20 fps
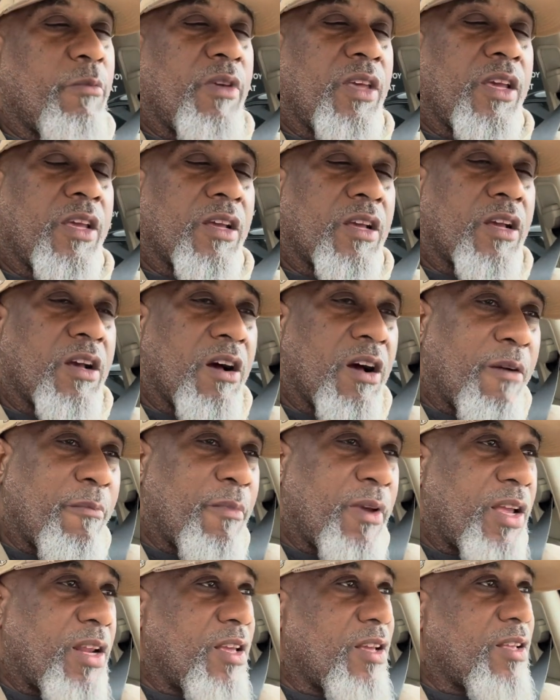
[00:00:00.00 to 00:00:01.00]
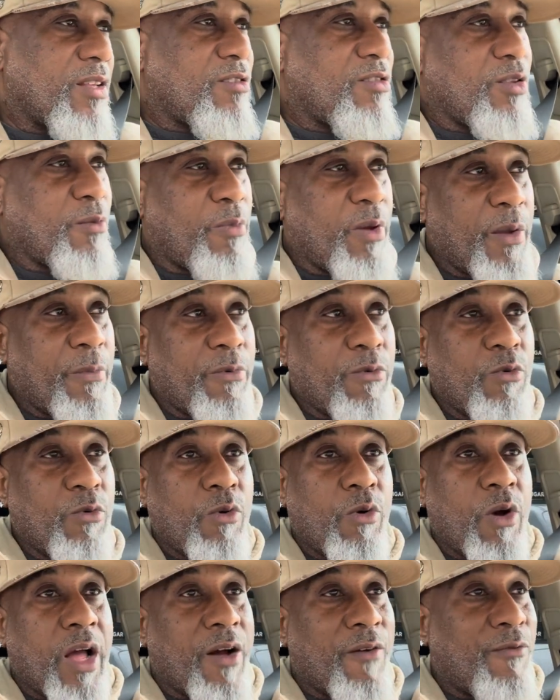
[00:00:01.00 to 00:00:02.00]
me and commenting, to the people
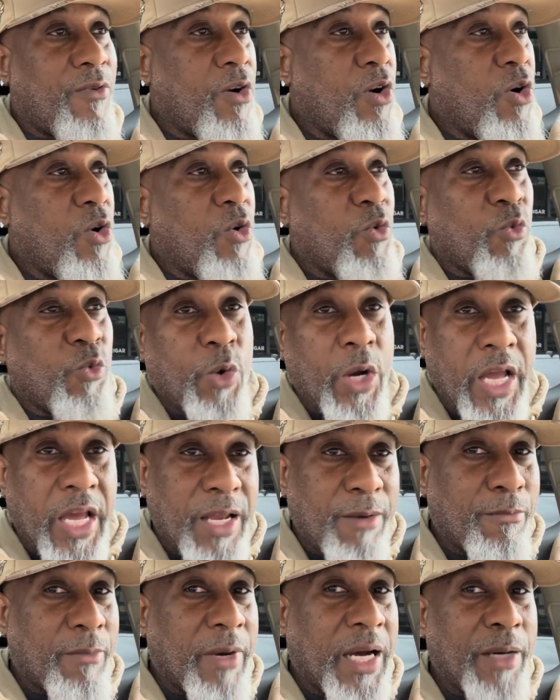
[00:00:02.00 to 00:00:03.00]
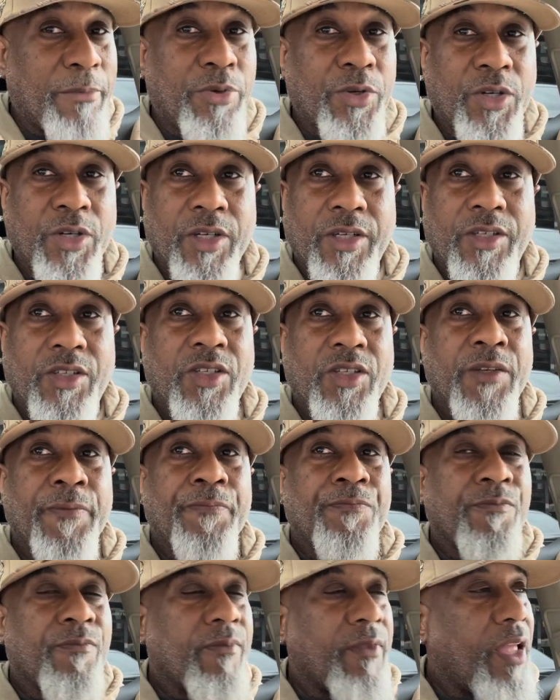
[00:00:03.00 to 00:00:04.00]
who have read my books,
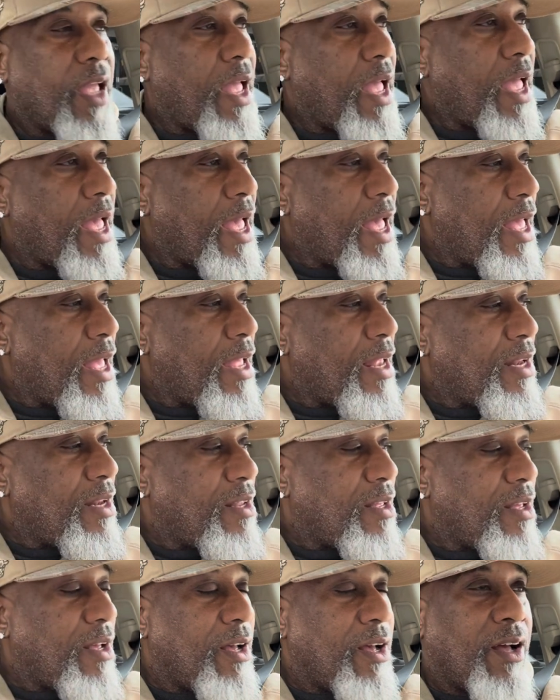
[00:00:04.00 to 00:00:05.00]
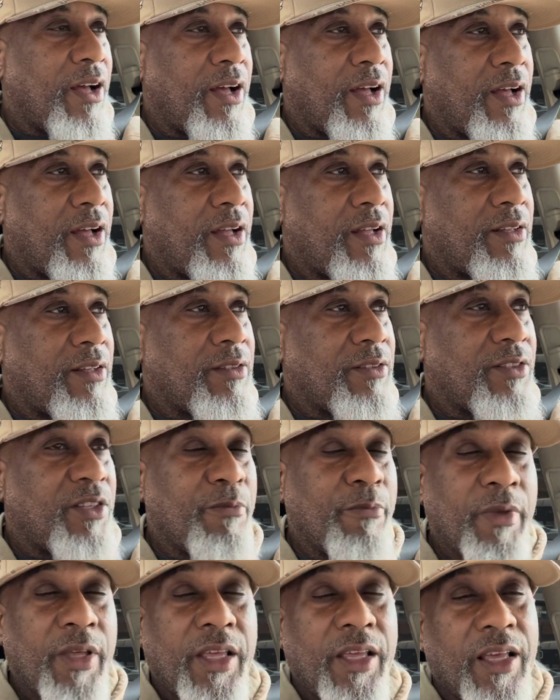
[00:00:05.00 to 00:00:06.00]
and to
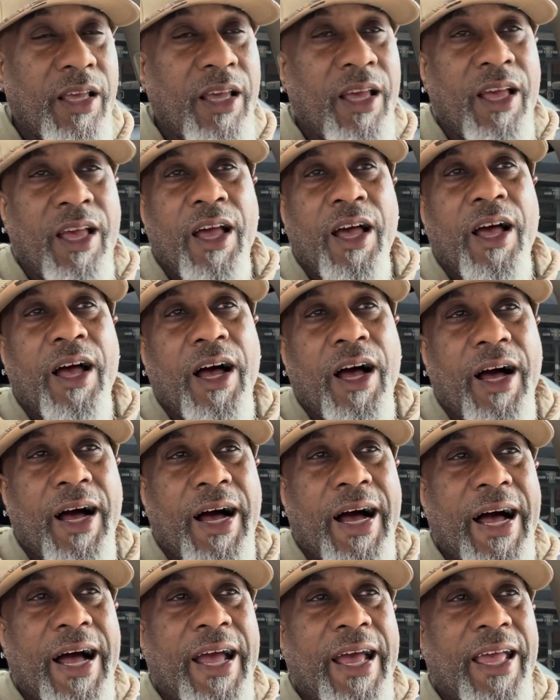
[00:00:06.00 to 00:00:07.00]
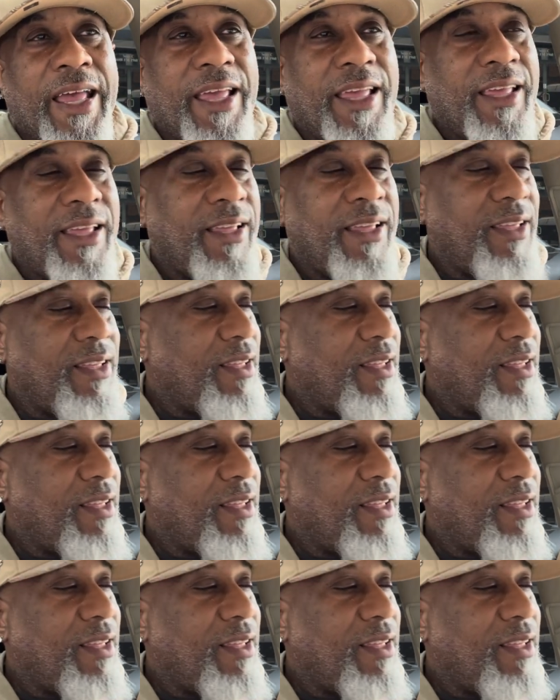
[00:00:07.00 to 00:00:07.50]
me, I